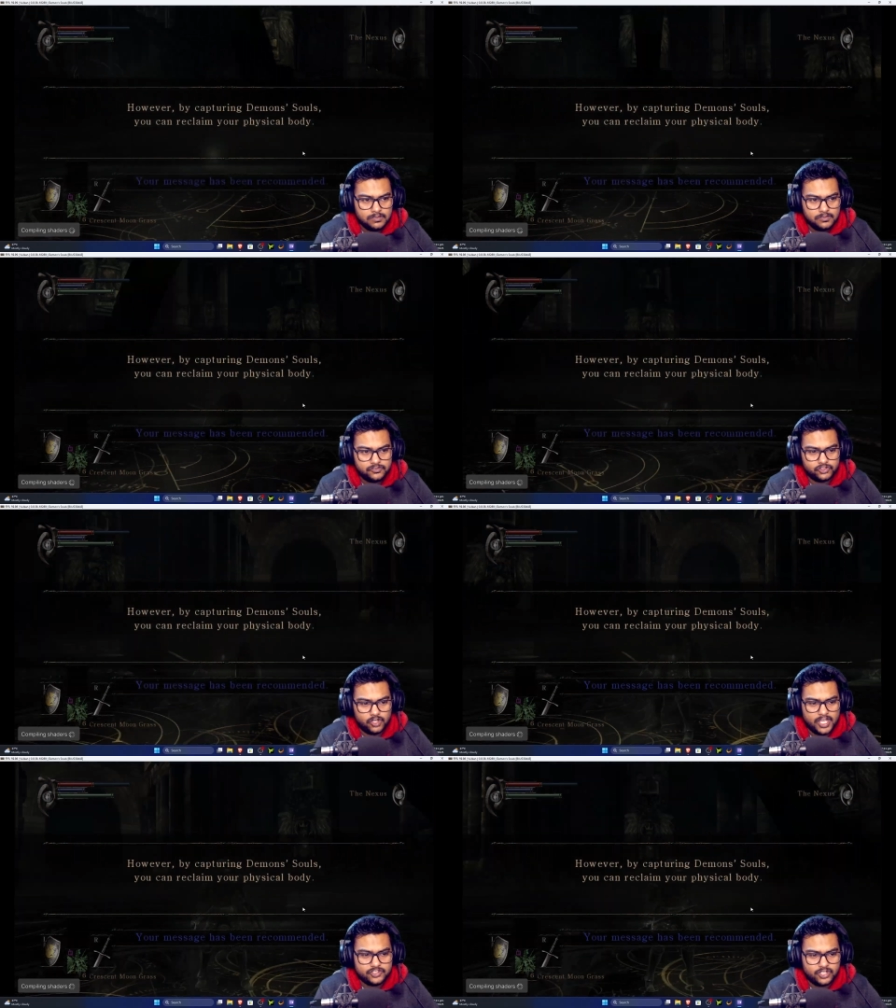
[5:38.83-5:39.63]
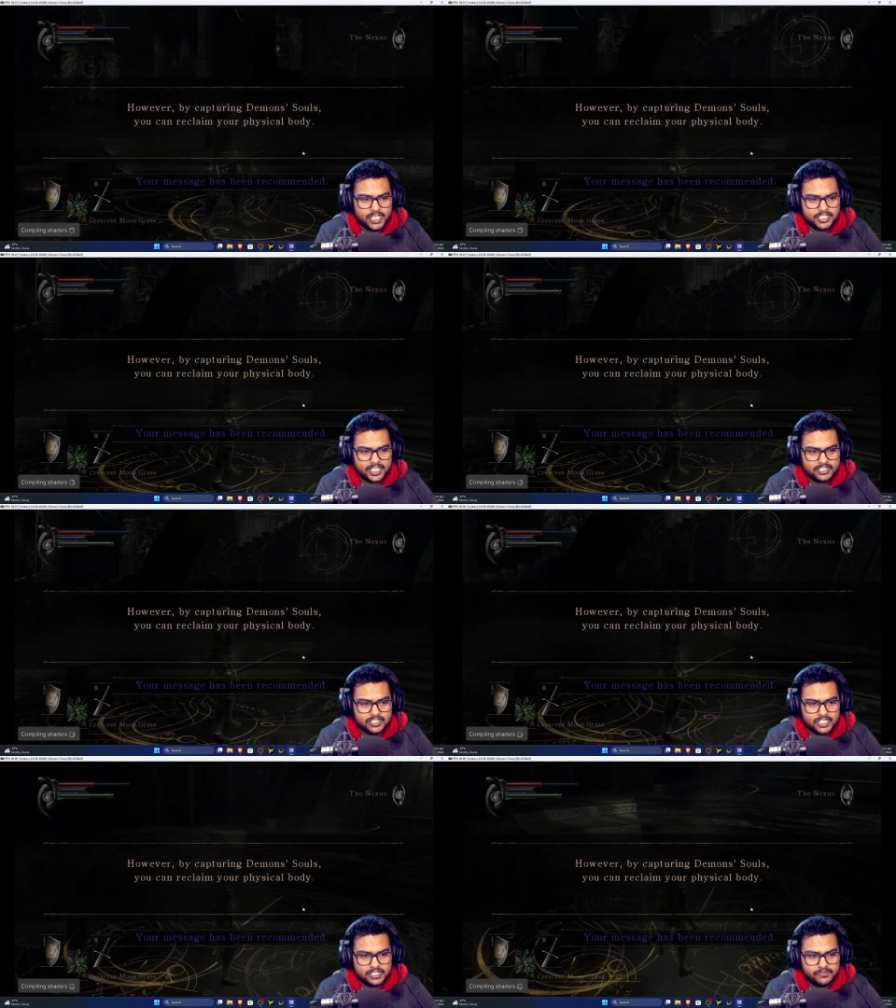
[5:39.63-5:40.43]
So as you guys can
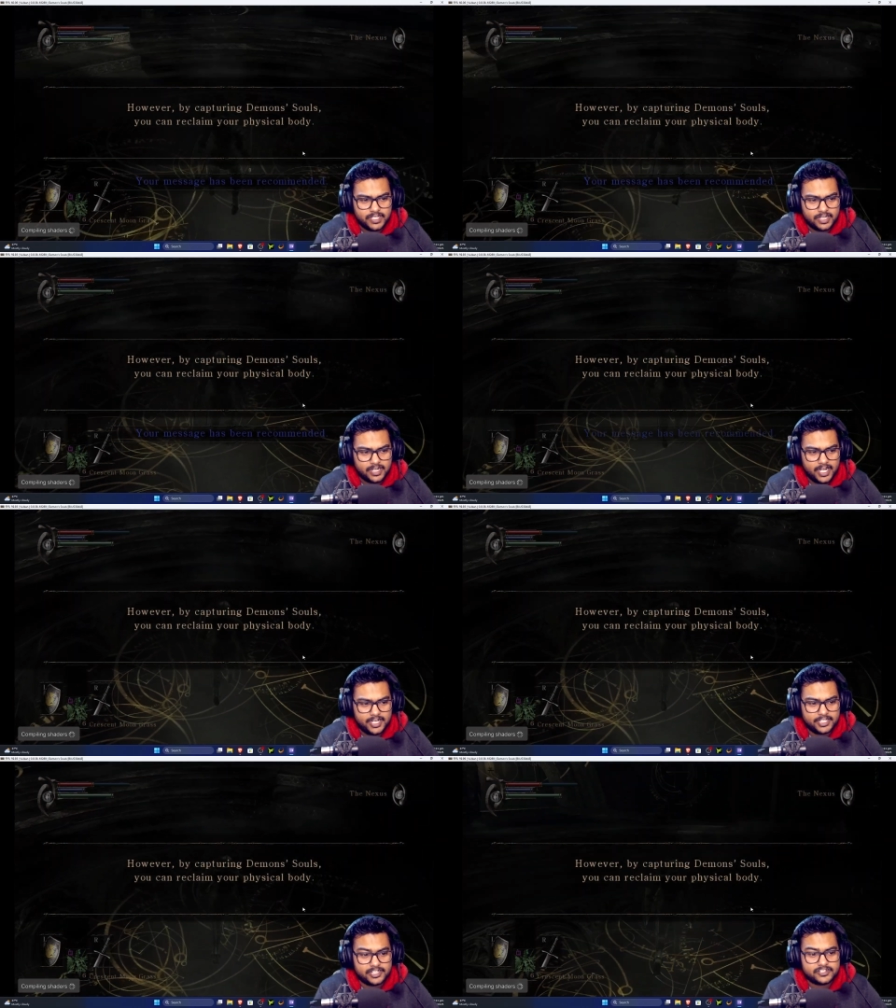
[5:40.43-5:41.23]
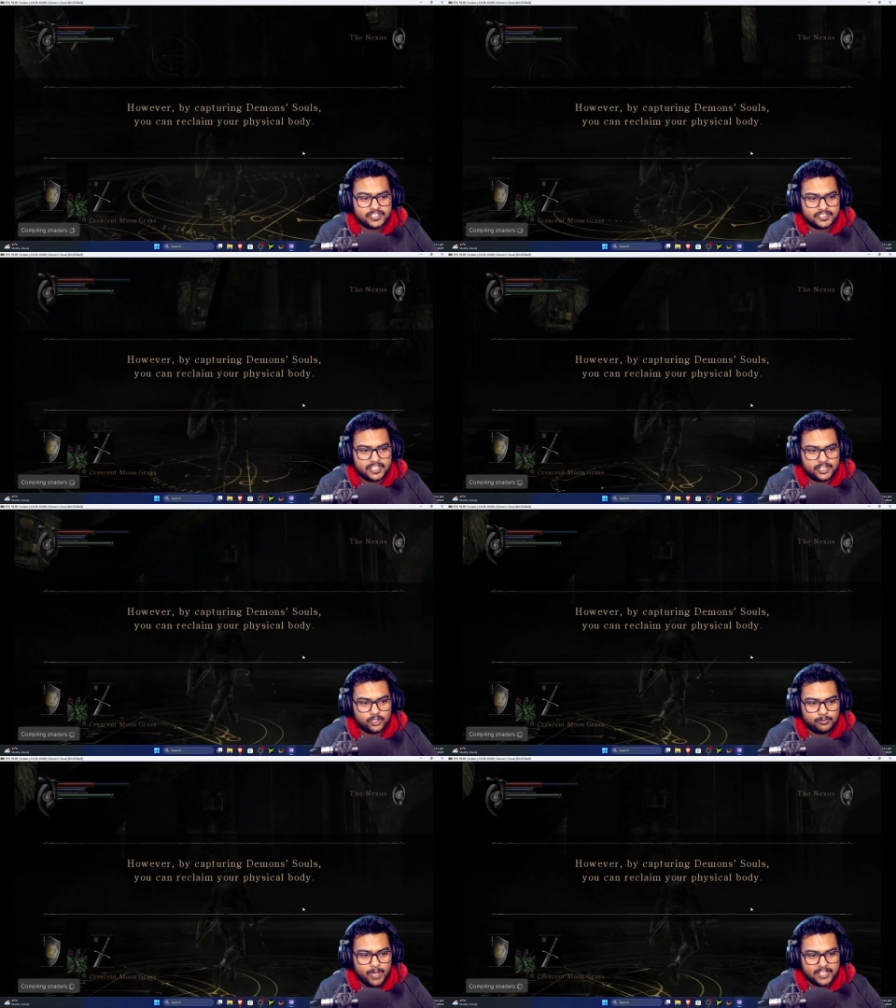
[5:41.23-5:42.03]
see, we are right here. It says that
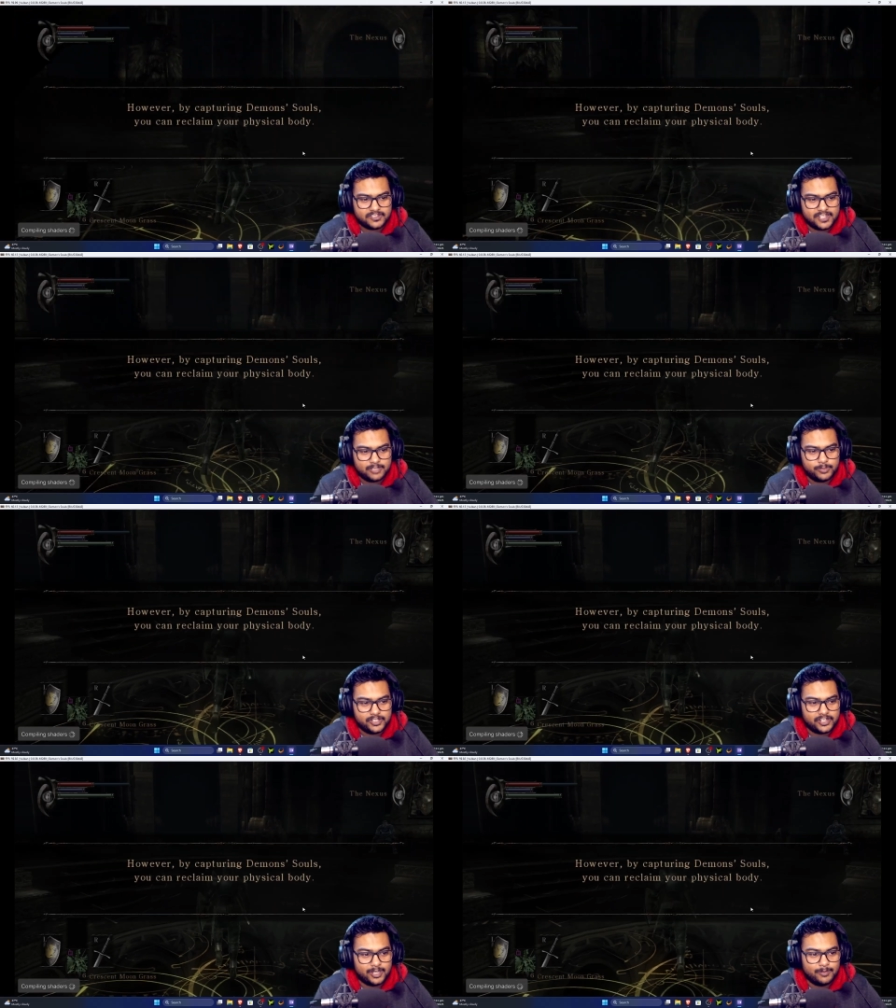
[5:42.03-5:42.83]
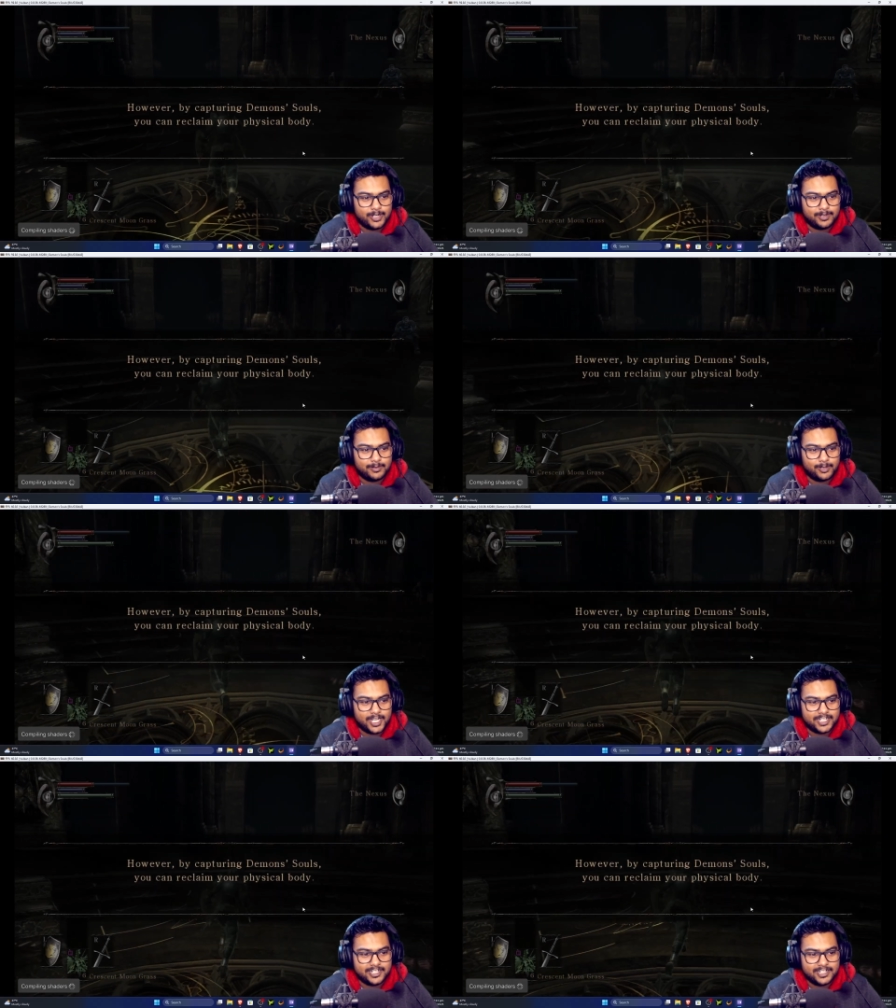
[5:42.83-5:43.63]
your message has been recommended because
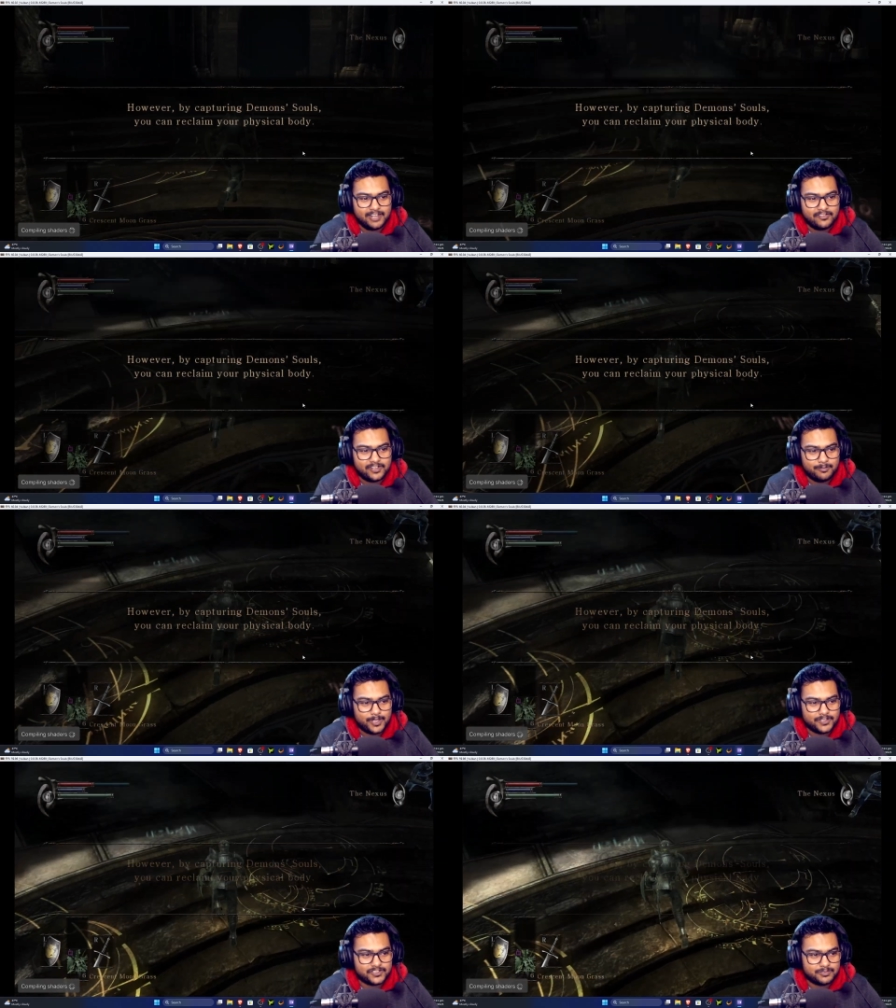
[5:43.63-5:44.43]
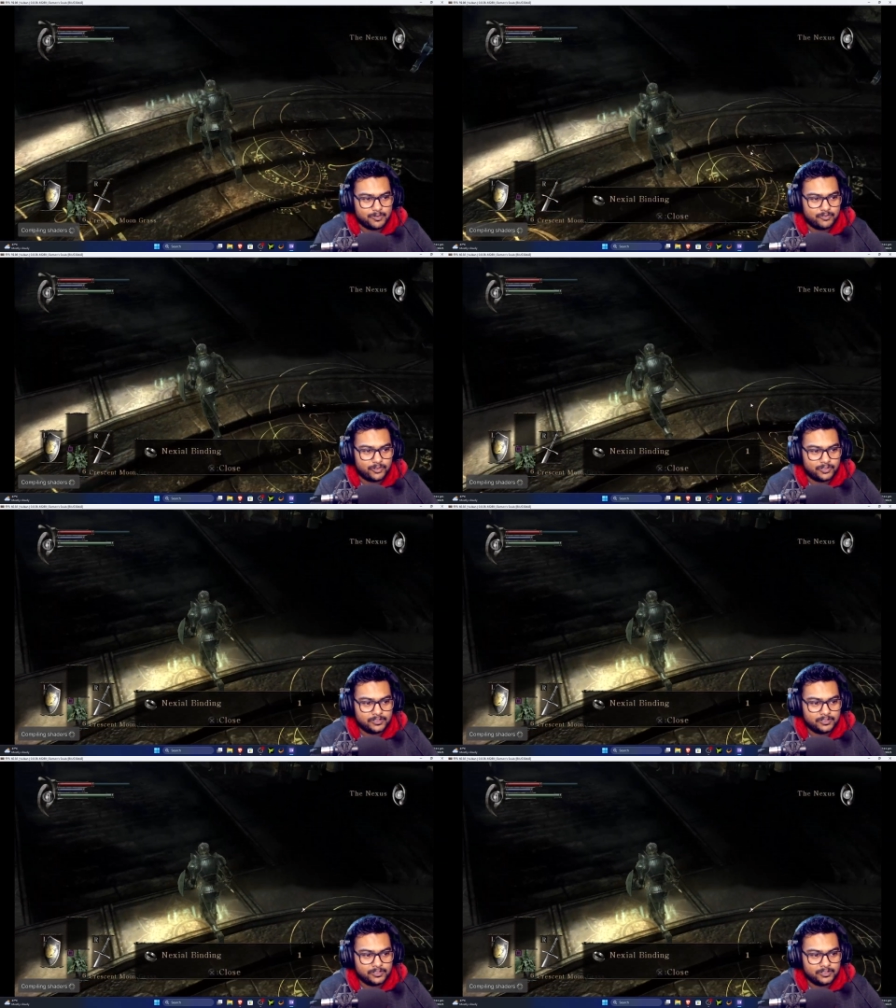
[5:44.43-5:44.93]
I did left a message before.